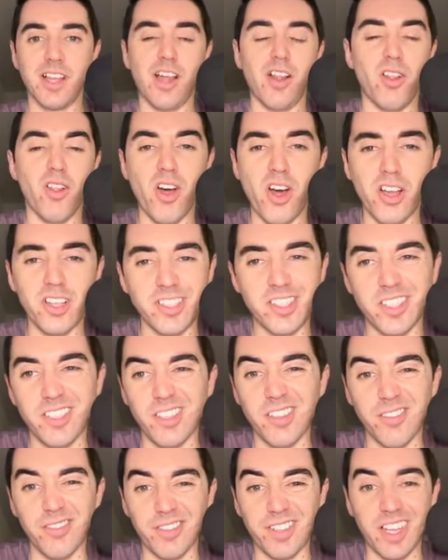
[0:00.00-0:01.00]
a lot
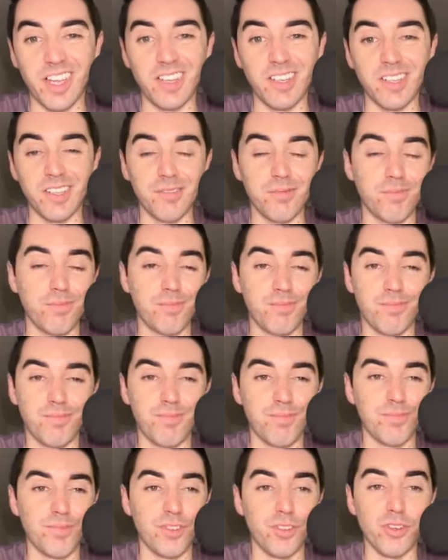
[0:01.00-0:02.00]
of kind of
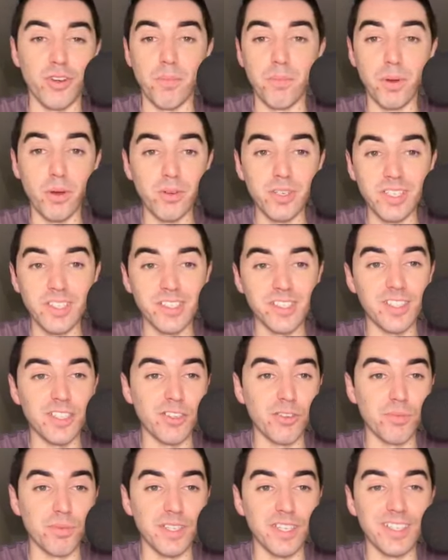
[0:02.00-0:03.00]
your opponents that
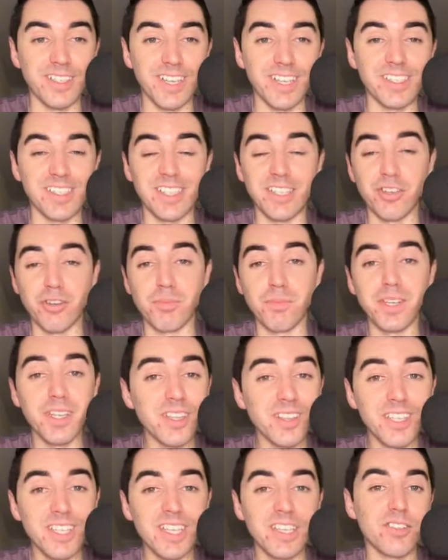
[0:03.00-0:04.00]
you're playing against in your
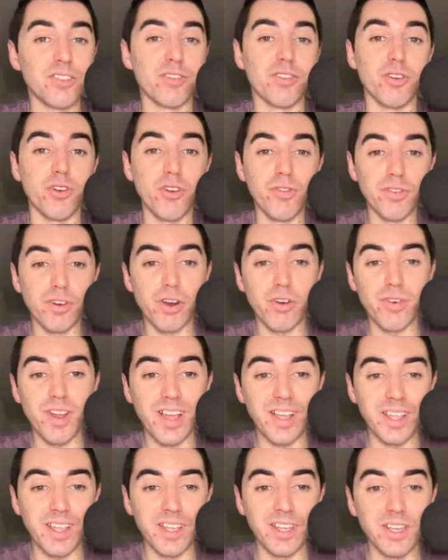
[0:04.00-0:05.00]
mini leagues or your overall
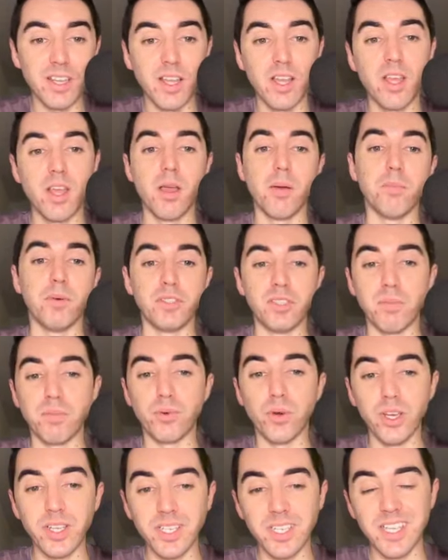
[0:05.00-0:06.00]
ranking. But De
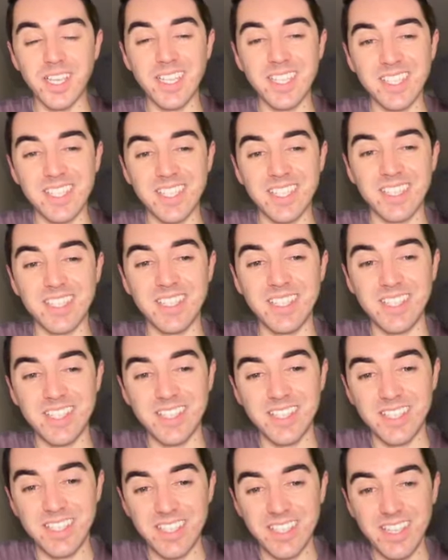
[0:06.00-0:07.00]
Bruyne is
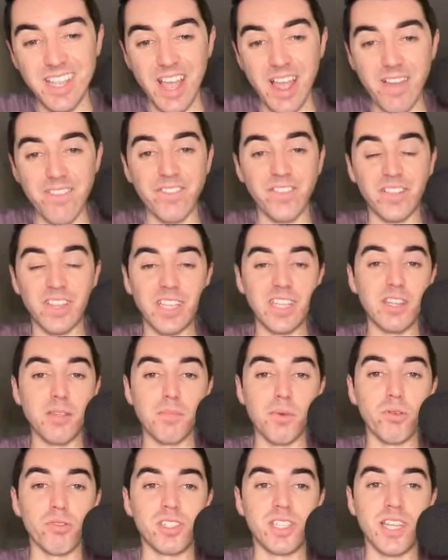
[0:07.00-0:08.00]
definitely the
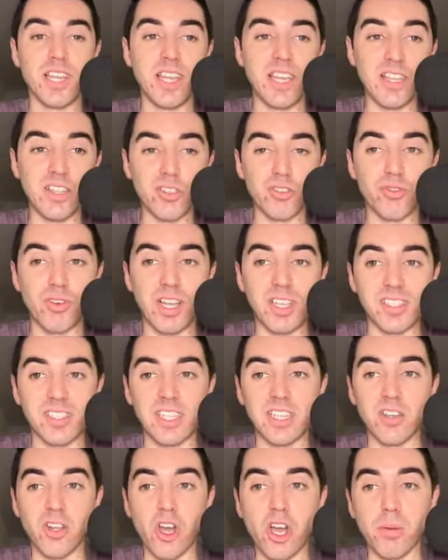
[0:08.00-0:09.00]
most
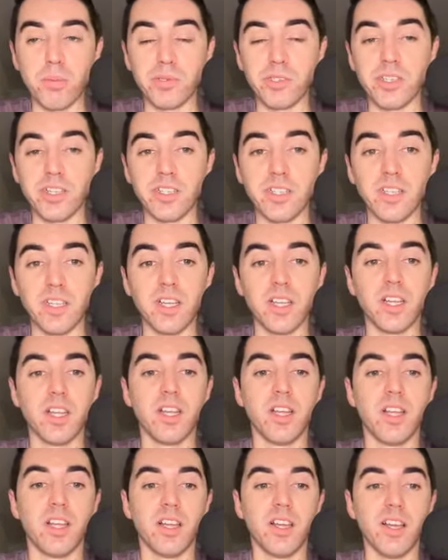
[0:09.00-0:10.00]
interesting option
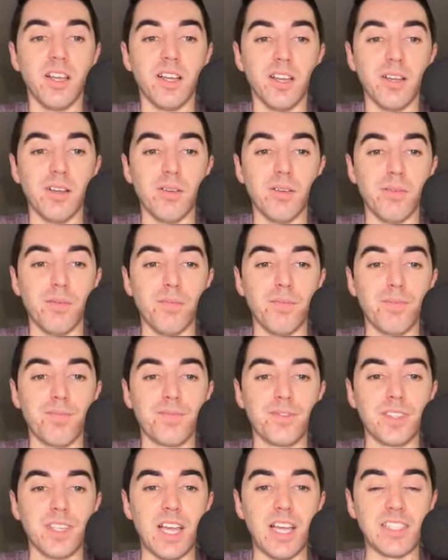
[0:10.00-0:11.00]

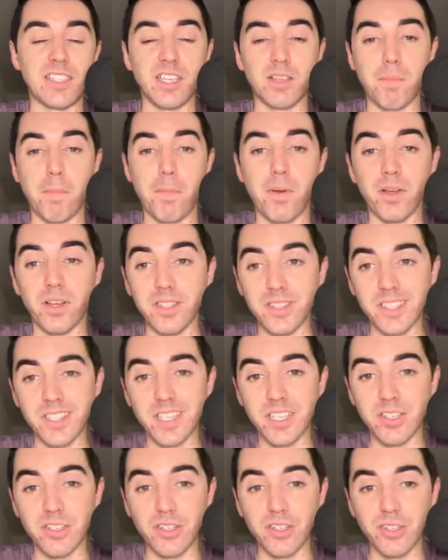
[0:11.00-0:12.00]
as a punt
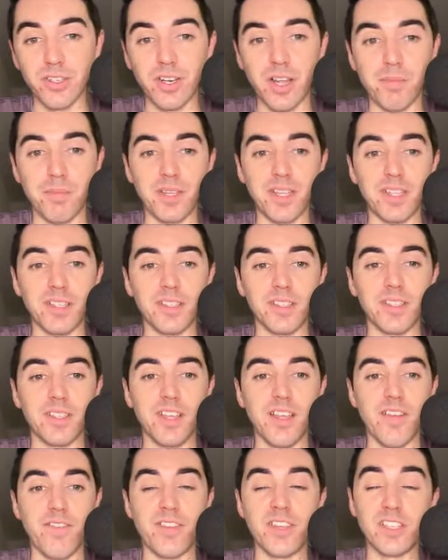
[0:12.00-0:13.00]
here. I mean,
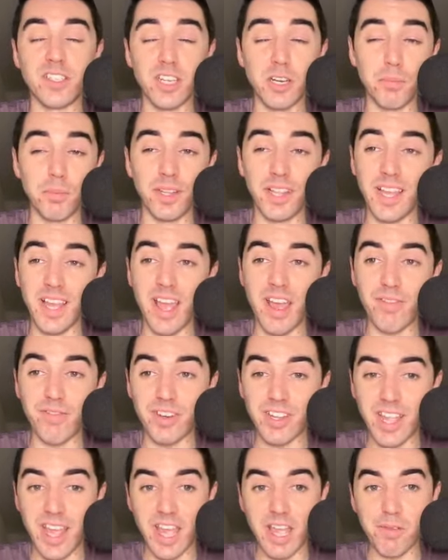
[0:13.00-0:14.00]
if he's going to play
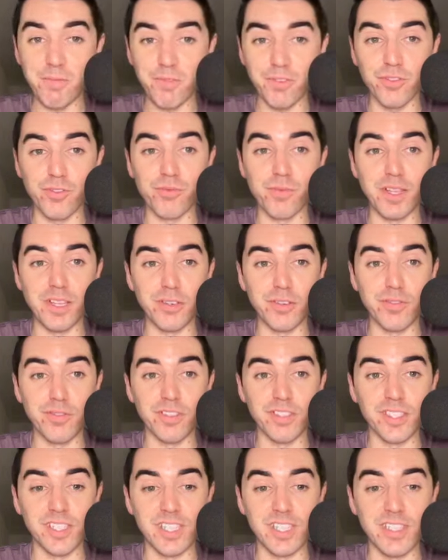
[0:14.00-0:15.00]
every game for the remainder of
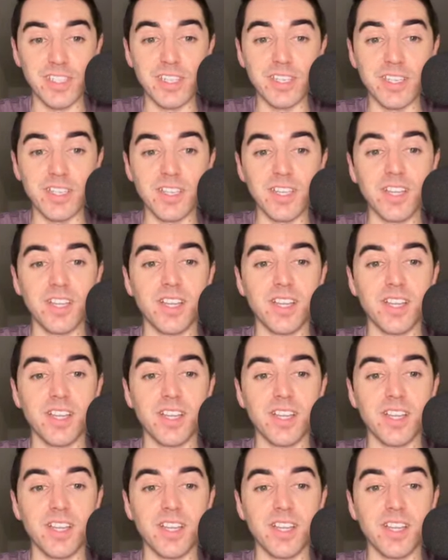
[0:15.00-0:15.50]
the season,